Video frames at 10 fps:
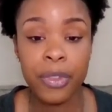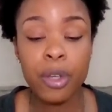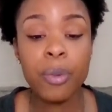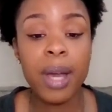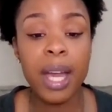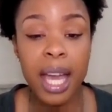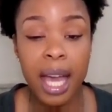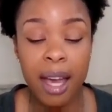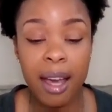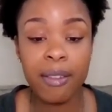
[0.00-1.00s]
You may
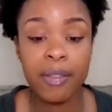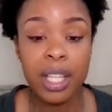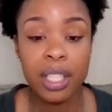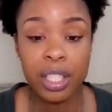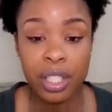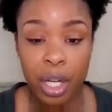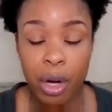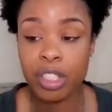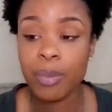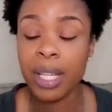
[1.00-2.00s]
have
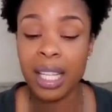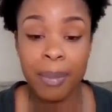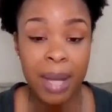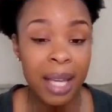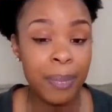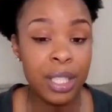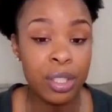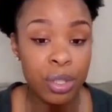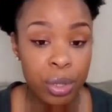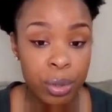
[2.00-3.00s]
discouragement, and it may be
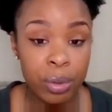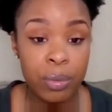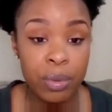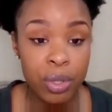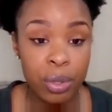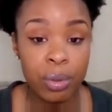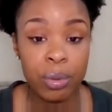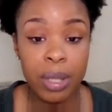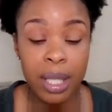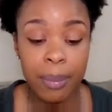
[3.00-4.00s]
due
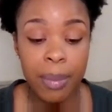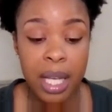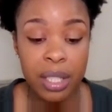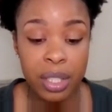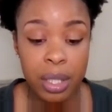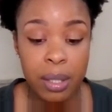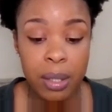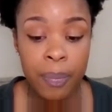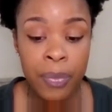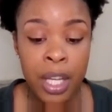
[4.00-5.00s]
to impatience.